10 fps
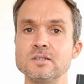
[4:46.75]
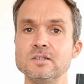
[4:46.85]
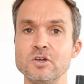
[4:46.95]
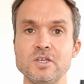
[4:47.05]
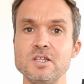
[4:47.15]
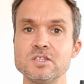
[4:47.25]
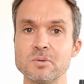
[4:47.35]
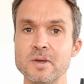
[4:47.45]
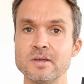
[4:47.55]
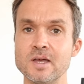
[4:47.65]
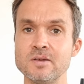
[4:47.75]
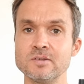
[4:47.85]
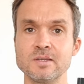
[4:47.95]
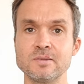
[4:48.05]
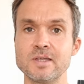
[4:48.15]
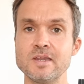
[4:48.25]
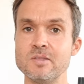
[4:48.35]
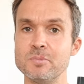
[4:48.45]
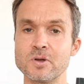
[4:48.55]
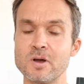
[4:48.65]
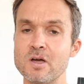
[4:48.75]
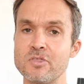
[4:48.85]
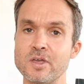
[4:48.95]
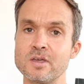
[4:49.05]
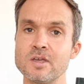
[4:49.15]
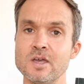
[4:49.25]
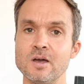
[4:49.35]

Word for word: looking into it and getting the book, I think.